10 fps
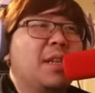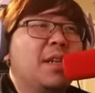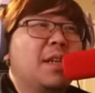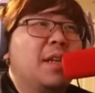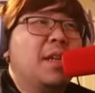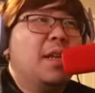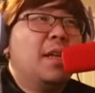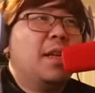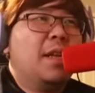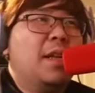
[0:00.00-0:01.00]

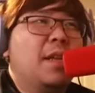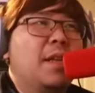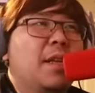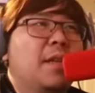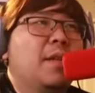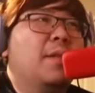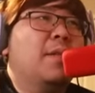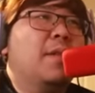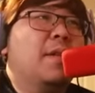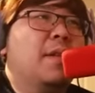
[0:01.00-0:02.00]

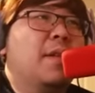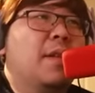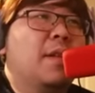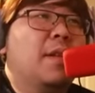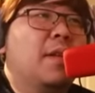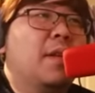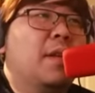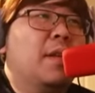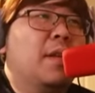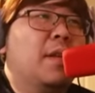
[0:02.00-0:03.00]

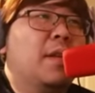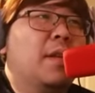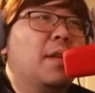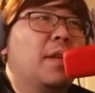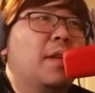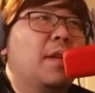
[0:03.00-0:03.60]
(silence)